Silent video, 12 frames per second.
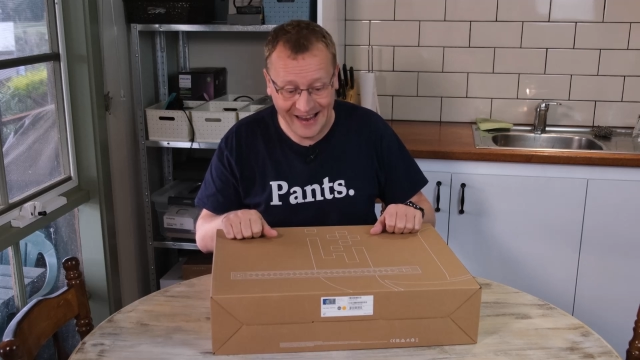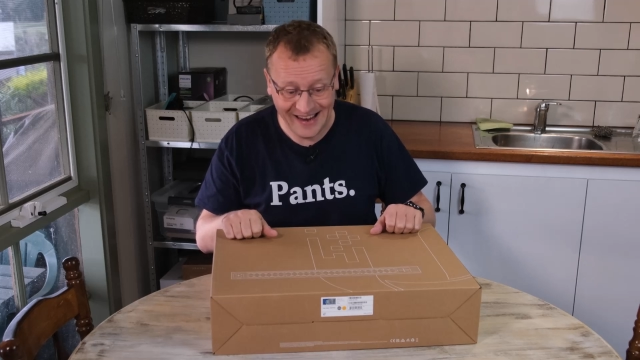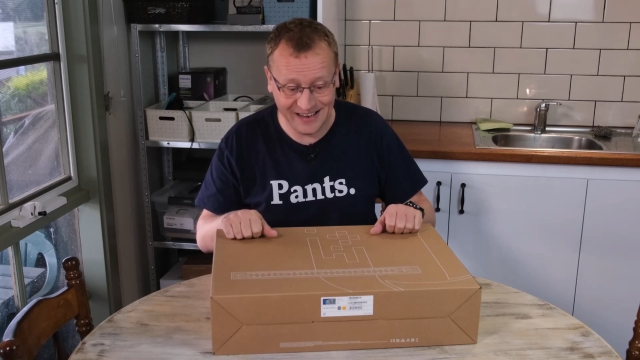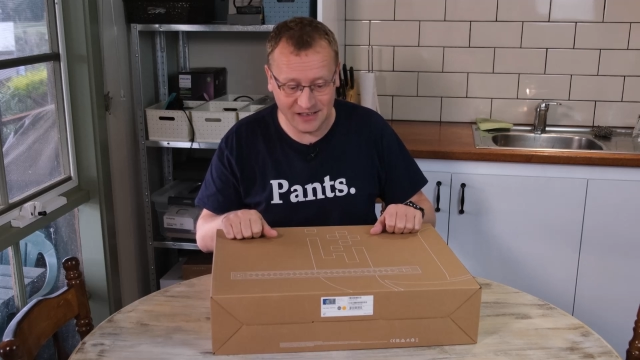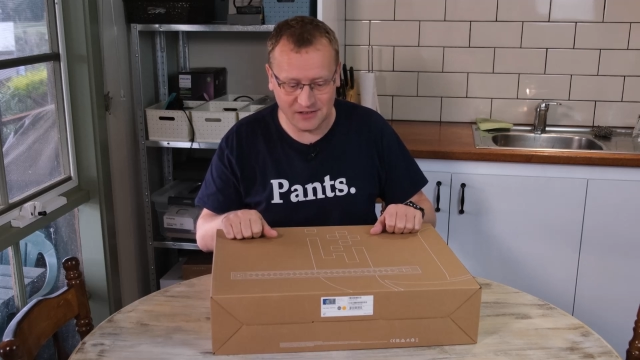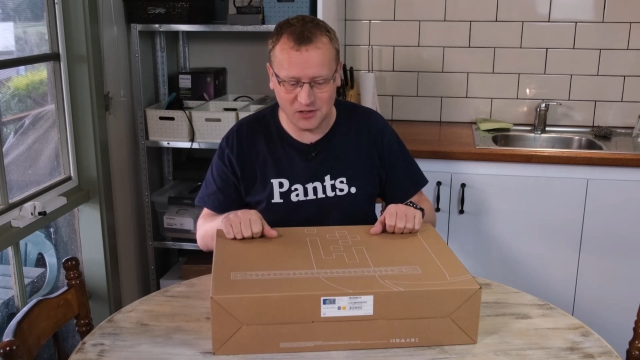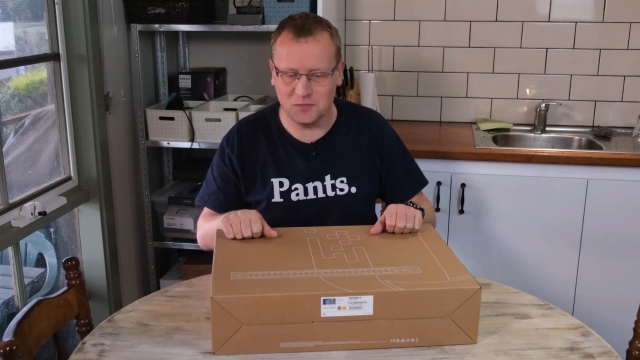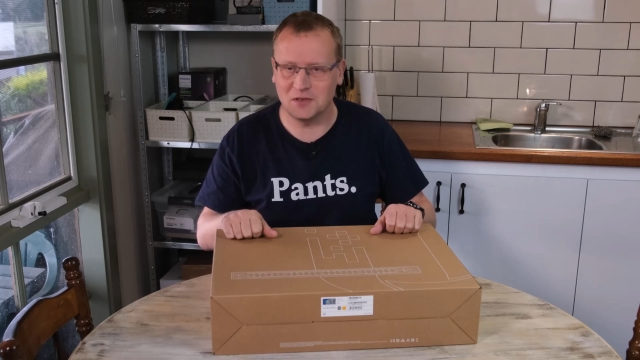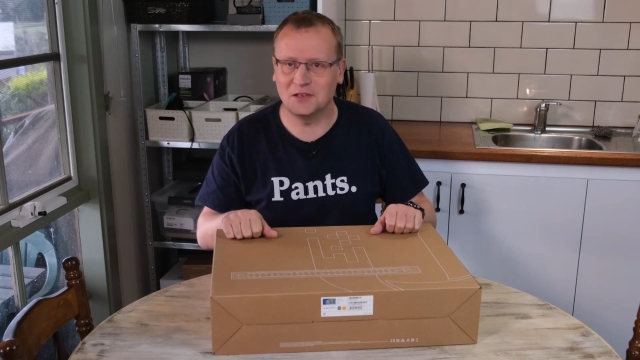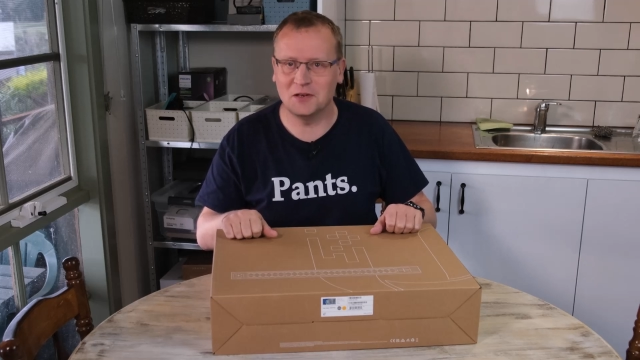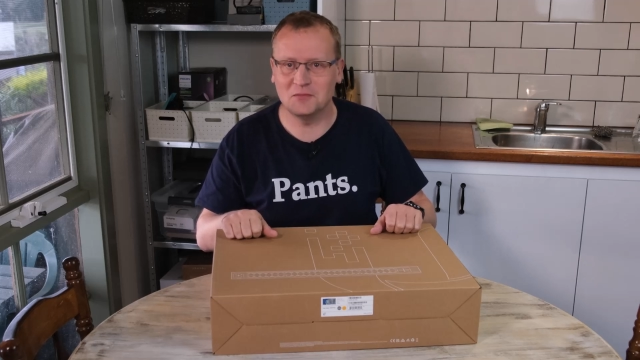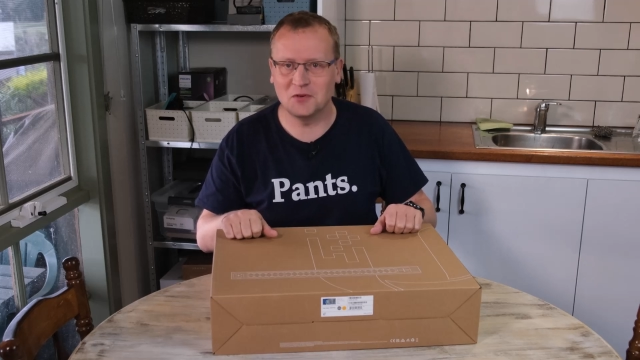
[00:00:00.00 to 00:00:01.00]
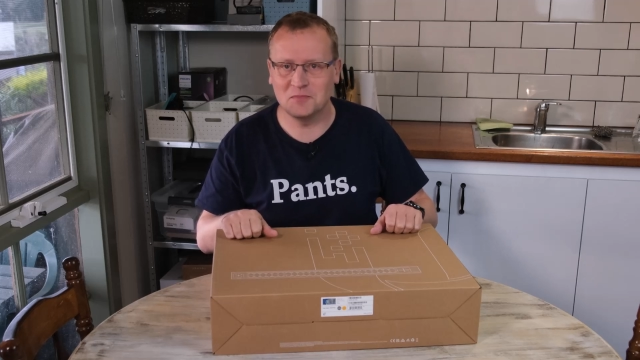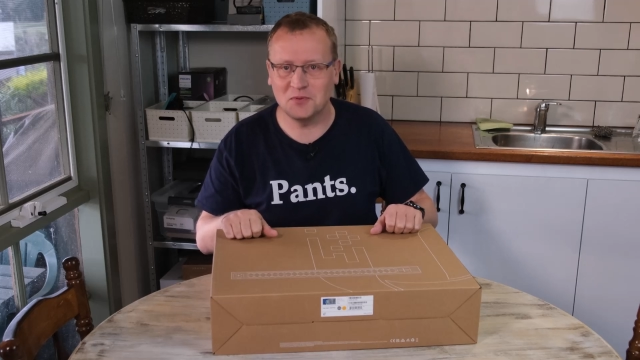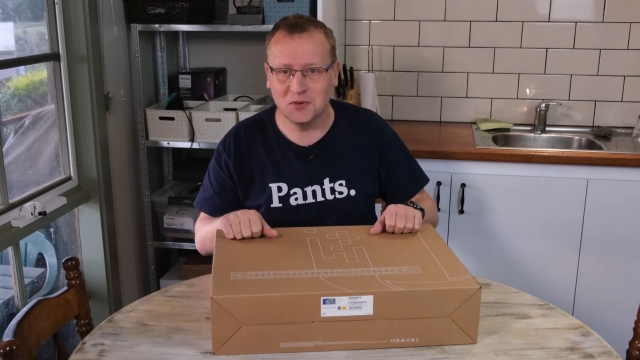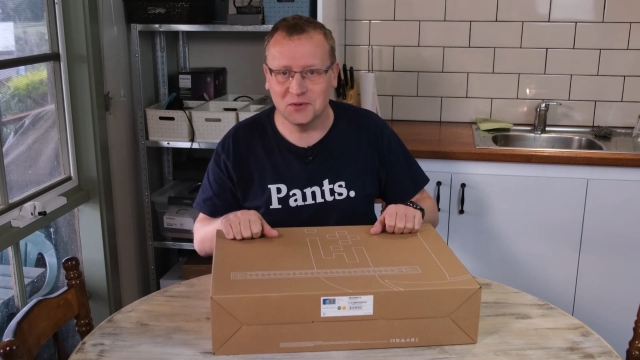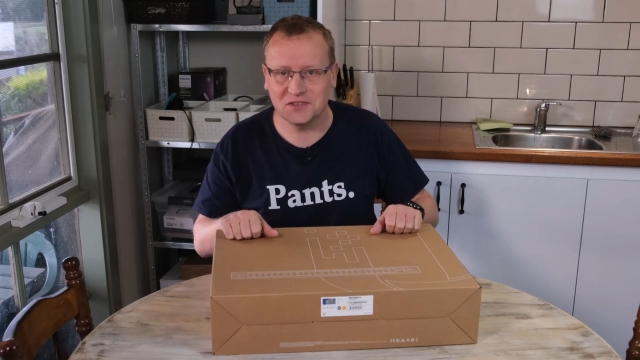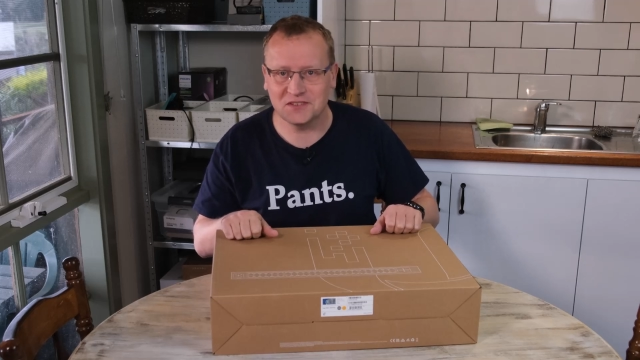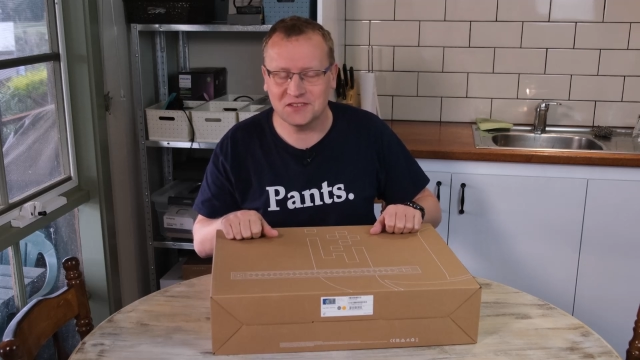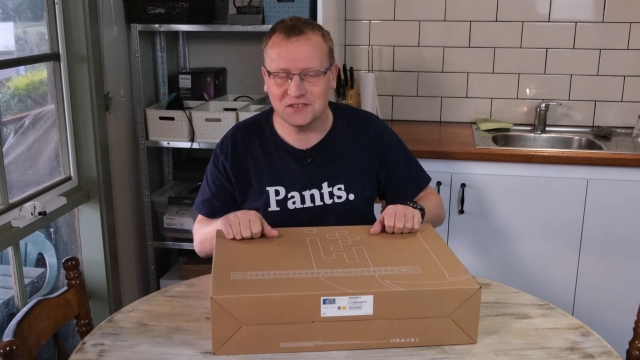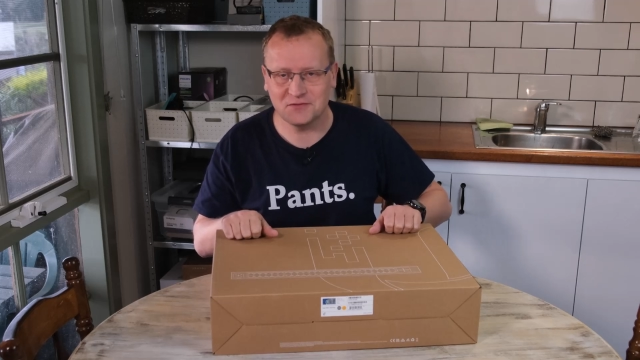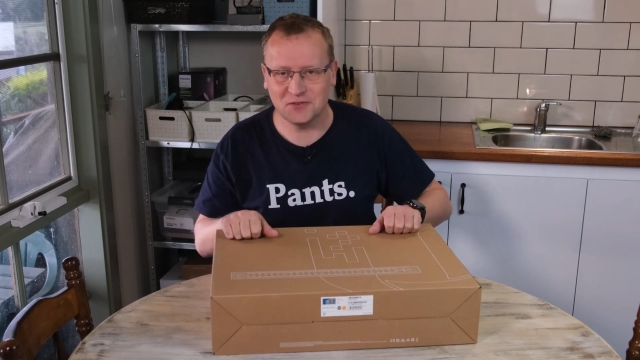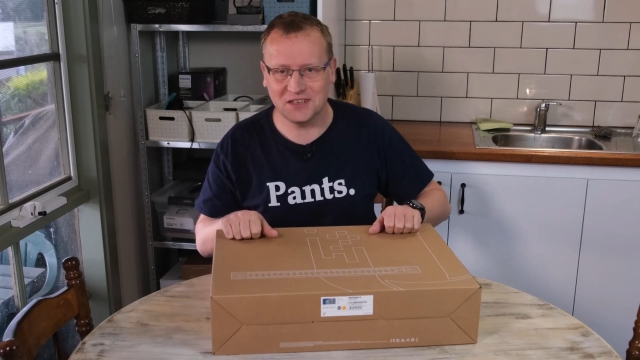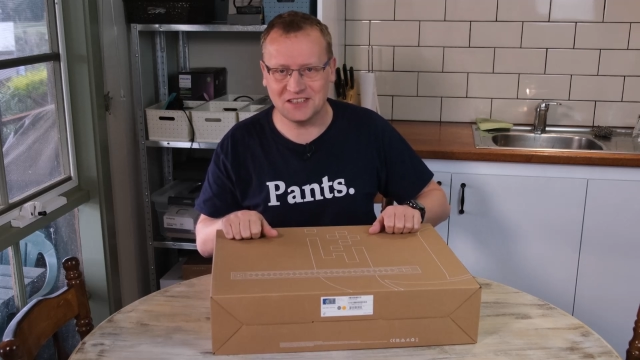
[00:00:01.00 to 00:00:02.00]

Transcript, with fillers: and there'll be a lot more ports for